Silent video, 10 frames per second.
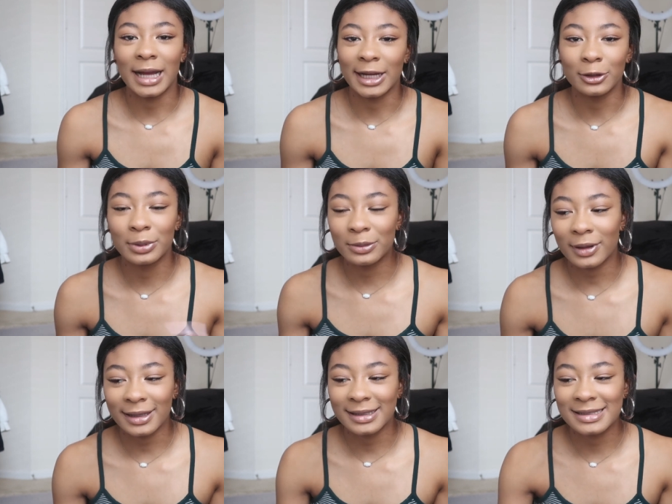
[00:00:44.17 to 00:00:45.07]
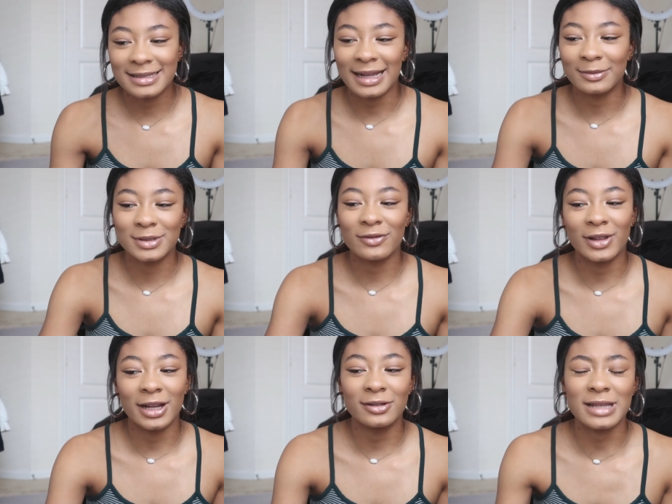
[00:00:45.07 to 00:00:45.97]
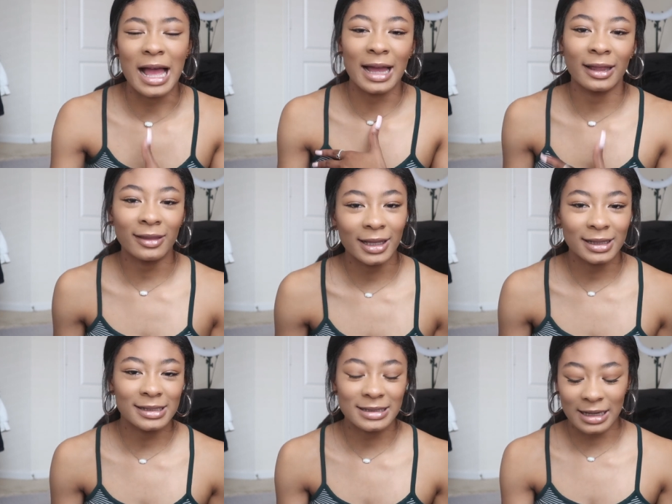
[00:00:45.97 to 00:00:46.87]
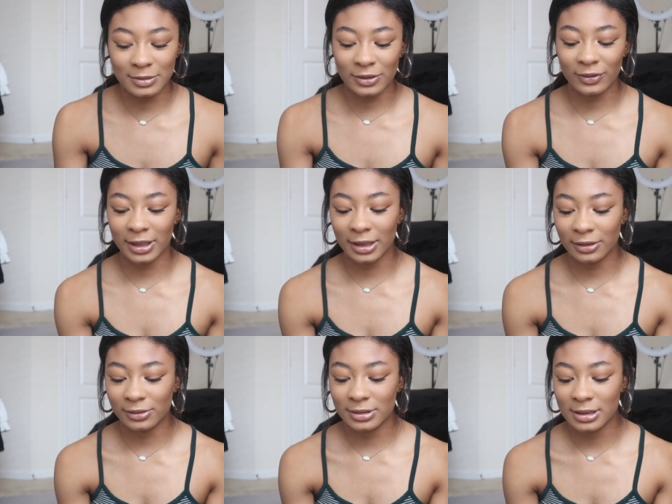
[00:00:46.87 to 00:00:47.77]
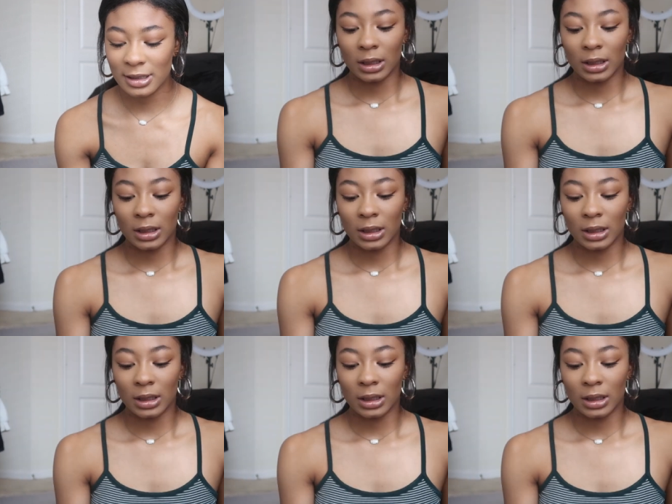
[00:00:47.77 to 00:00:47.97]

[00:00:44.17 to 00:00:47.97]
I heard people like these types of videos. I like these types of videos.